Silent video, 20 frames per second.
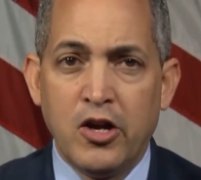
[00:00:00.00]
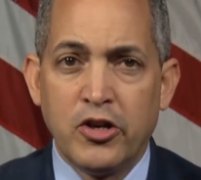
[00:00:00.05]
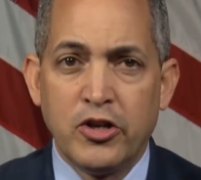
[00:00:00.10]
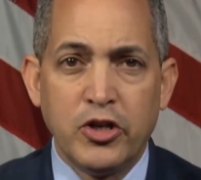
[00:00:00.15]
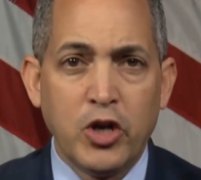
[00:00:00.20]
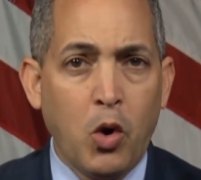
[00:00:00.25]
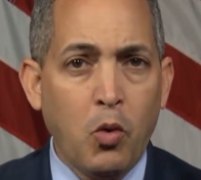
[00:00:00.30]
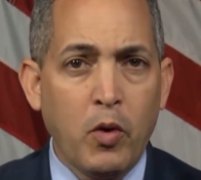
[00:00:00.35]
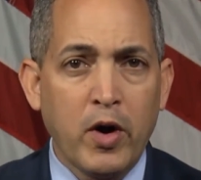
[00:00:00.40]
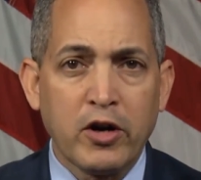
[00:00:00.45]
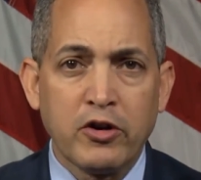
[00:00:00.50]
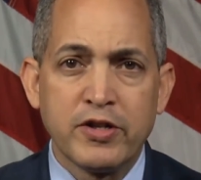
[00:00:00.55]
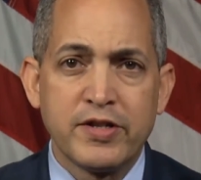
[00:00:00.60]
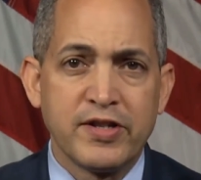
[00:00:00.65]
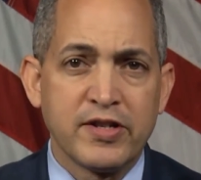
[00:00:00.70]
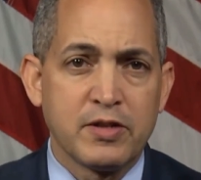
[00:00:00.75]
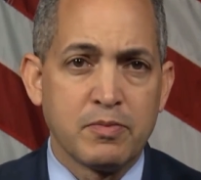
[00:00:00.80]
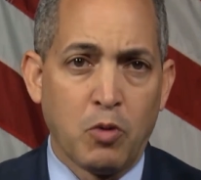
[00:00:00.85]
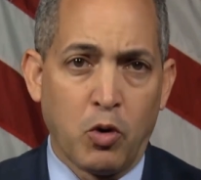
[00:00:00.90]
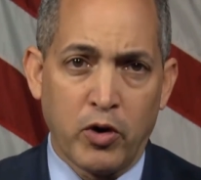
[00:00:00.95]
Nowhere is
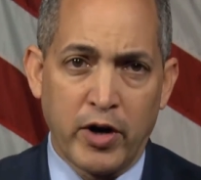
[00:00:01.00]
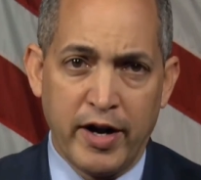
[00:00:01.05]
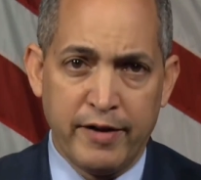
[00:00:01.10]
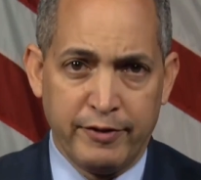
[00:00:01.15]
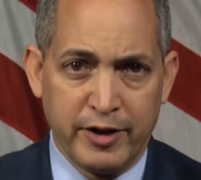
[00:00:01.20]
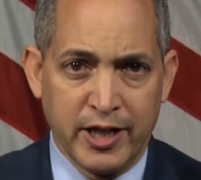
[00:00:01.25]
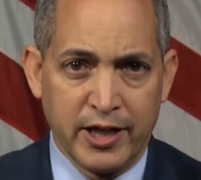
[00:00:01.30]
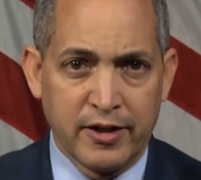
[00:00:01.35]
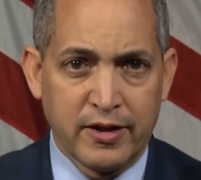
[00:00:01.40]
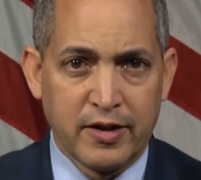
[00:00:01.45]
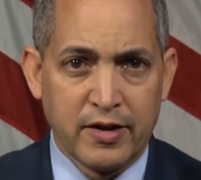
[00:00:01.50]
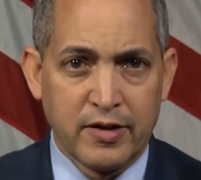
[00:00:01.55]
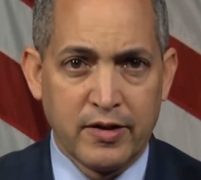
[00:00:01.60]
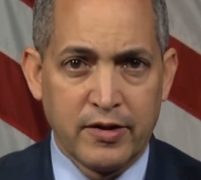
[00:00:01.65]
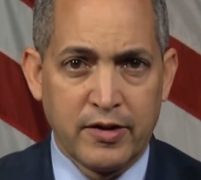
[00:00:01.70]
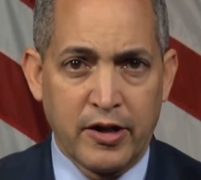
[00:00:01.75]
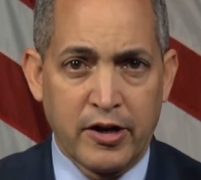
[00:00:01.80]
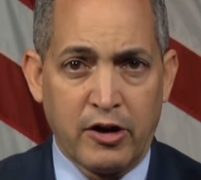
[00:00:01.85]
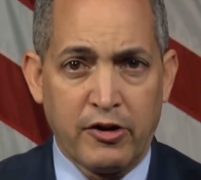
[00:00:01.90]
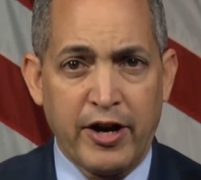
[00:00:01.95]
this more evident than our